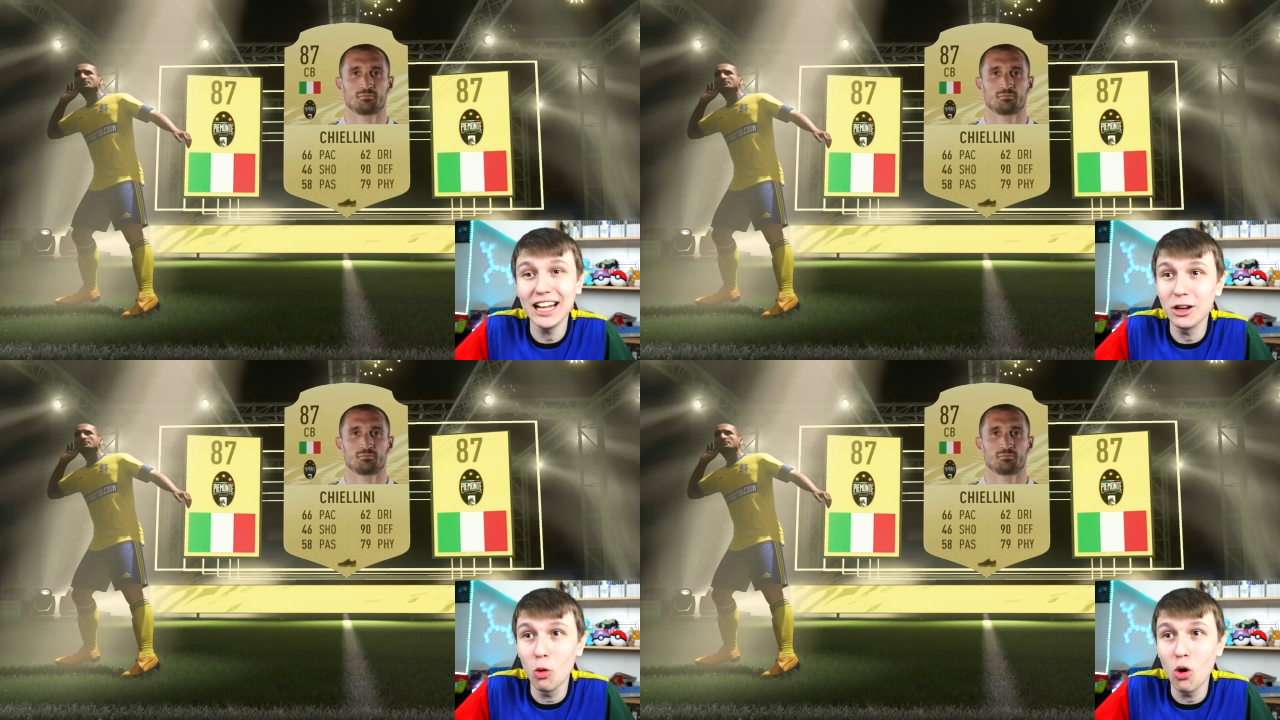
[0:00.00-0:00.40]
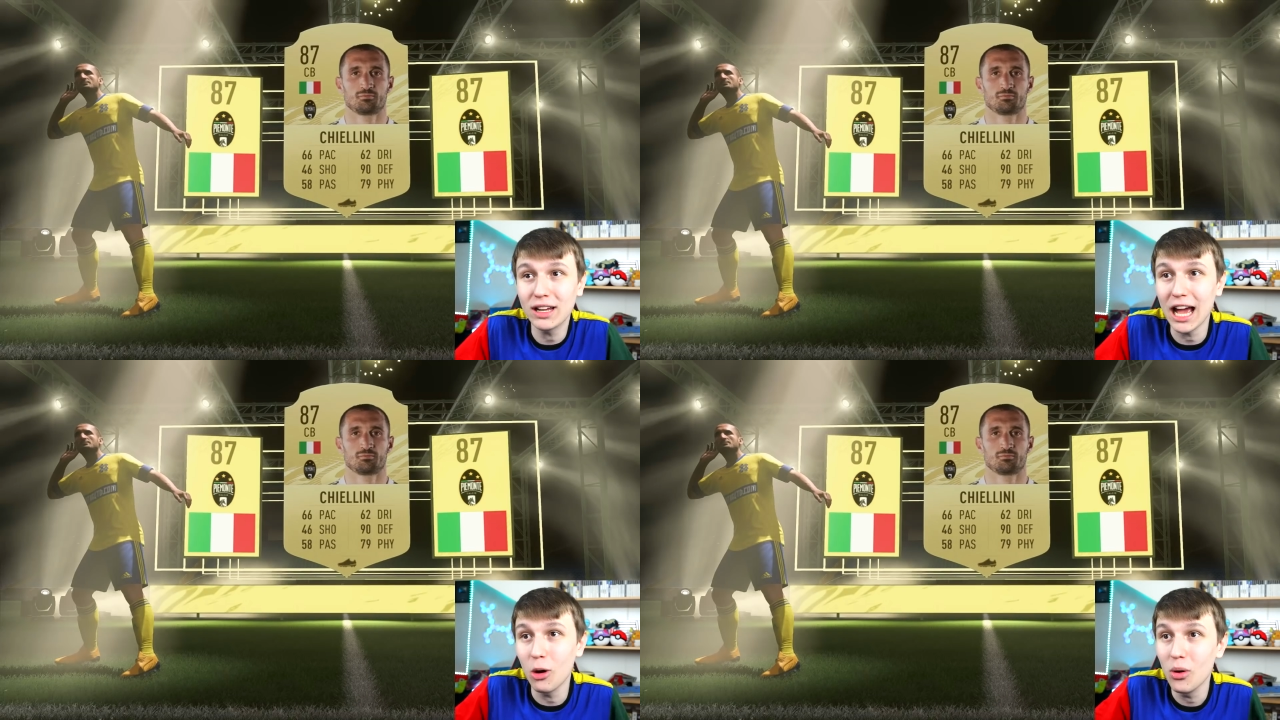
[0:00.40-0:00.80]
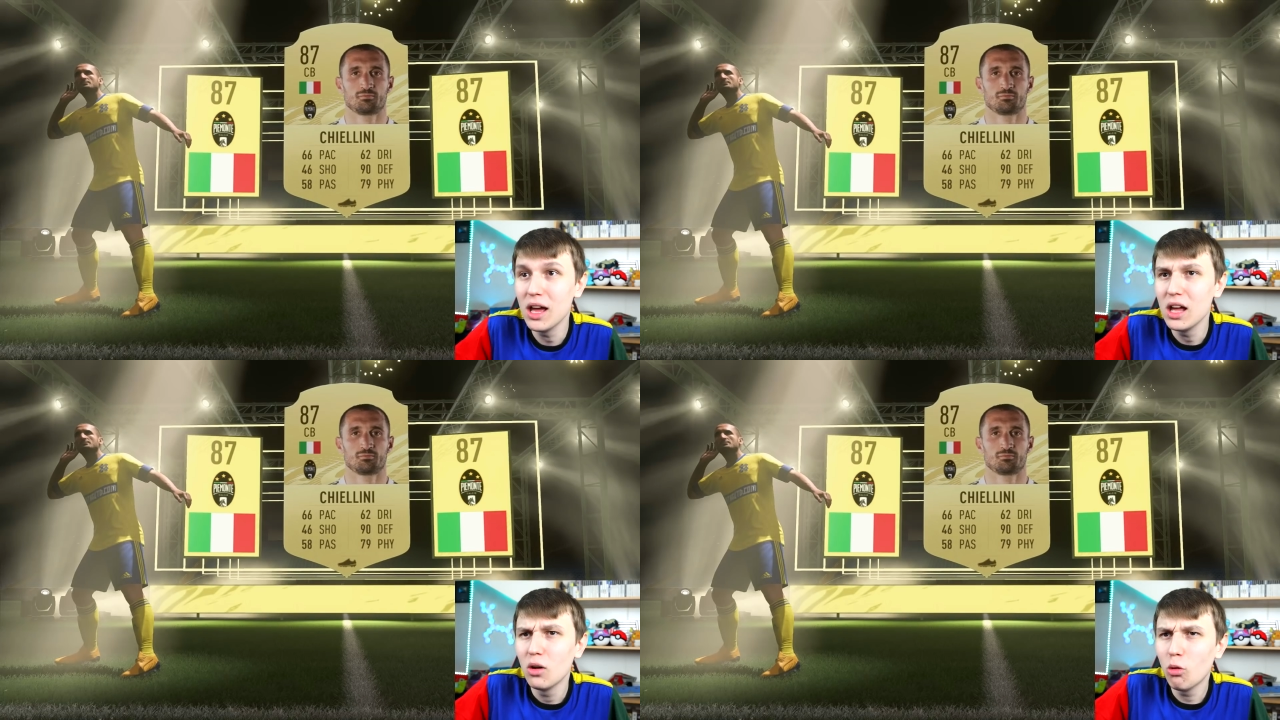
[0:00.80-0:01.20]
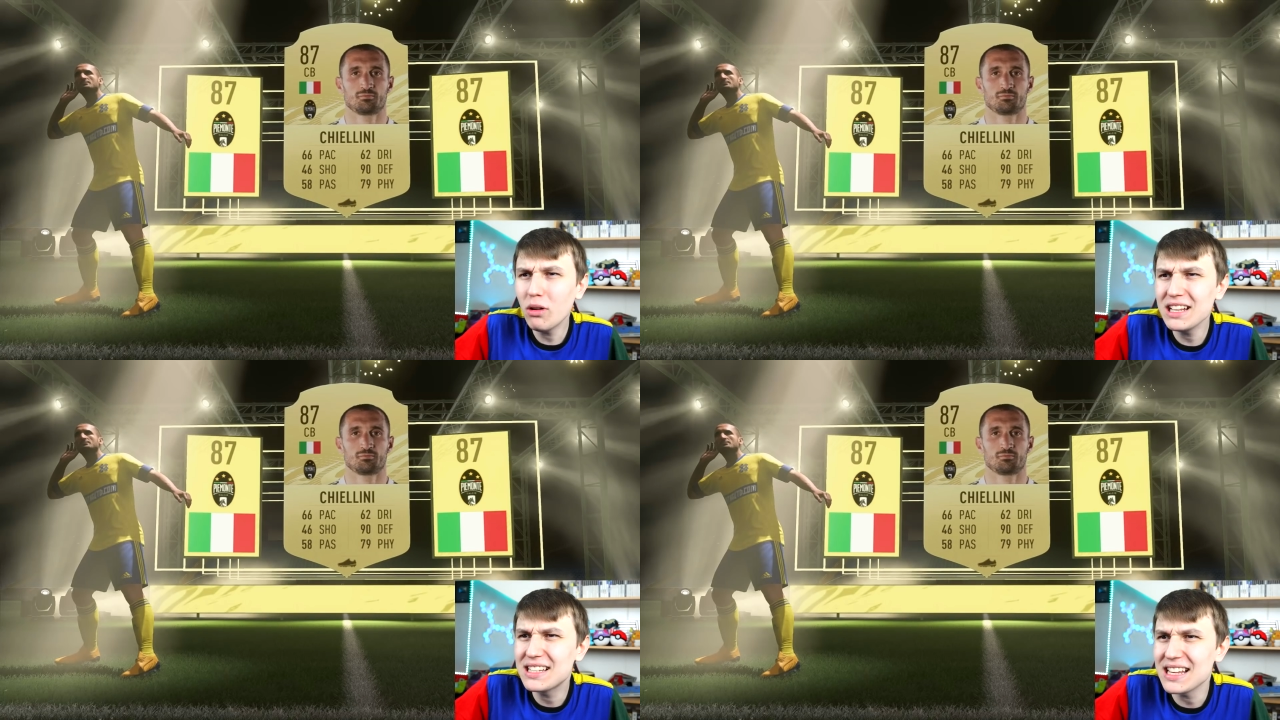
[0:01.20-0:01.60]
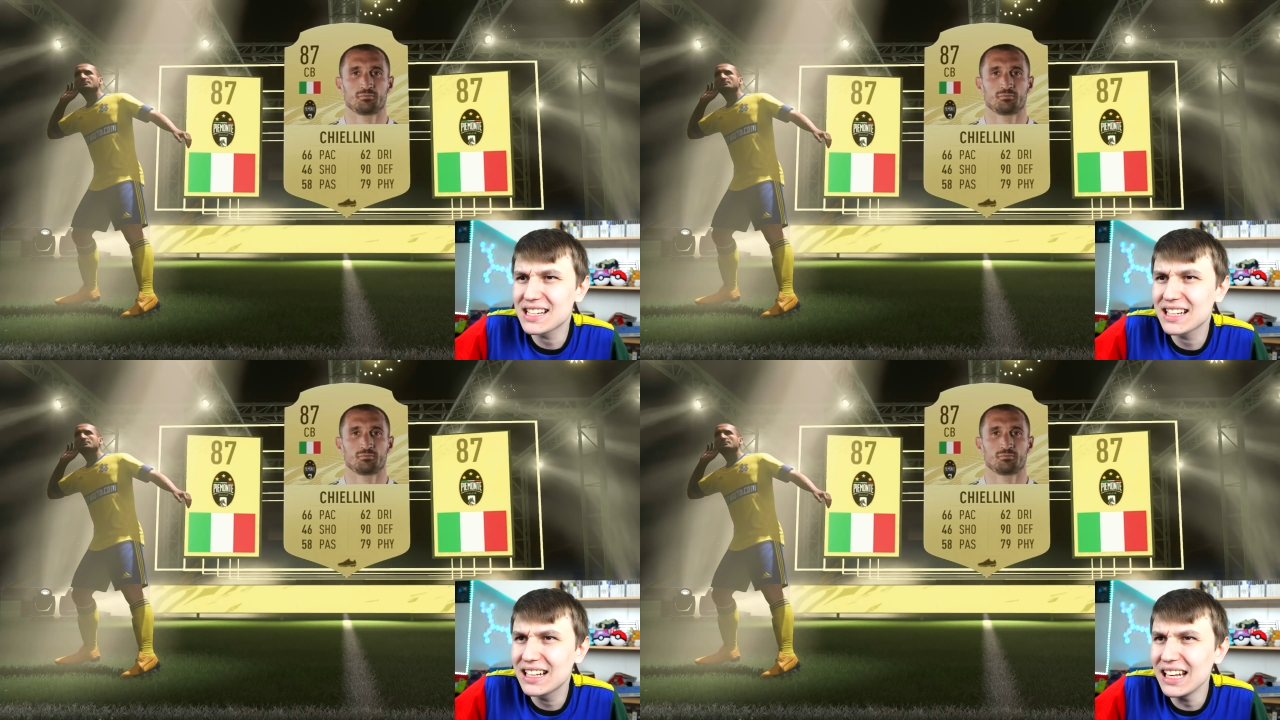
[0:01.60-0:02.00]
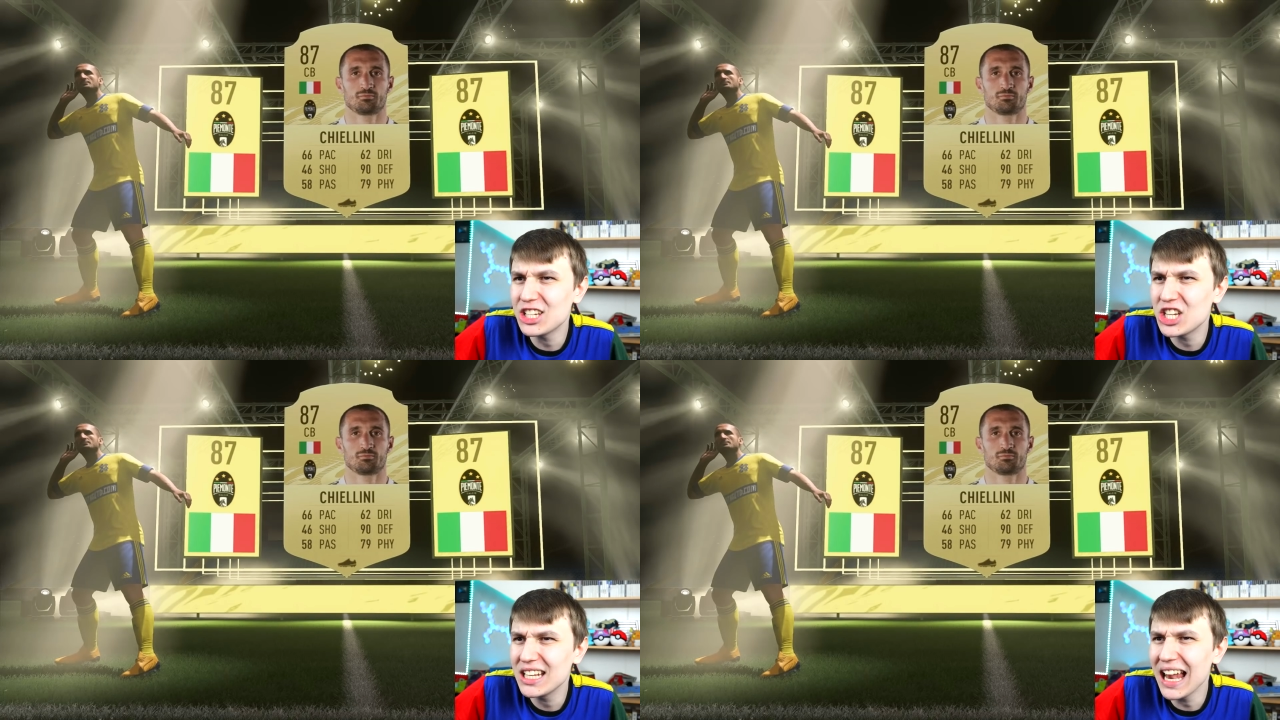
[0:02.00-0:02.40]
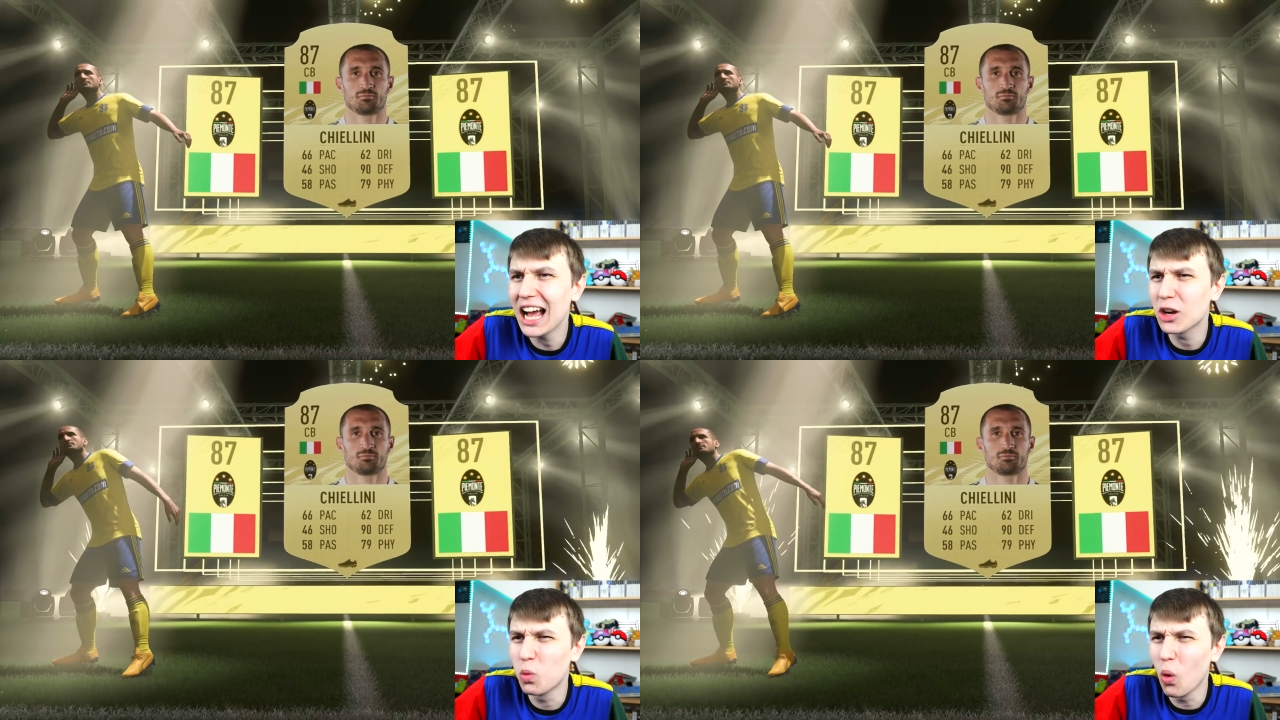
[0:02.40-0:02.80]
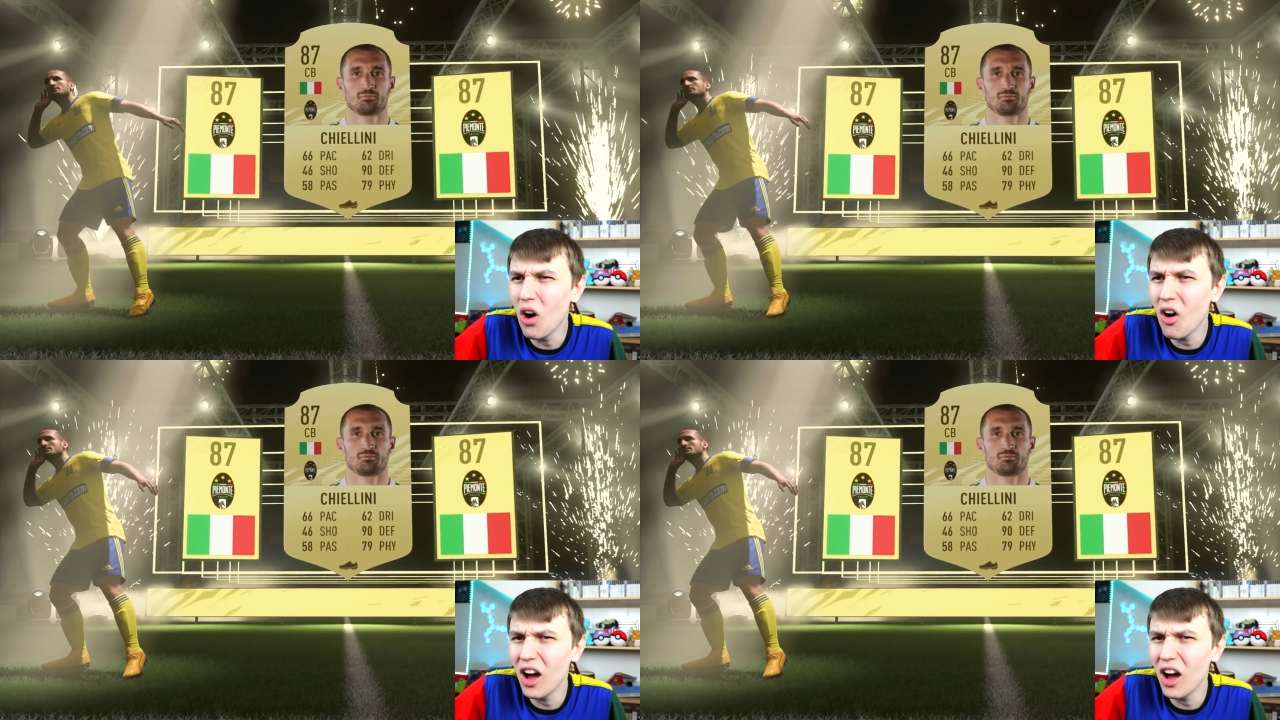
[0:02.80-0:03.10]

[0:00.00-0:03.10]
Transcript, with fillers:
Speaker 1: had a walkout. What is this glitchy lag? What?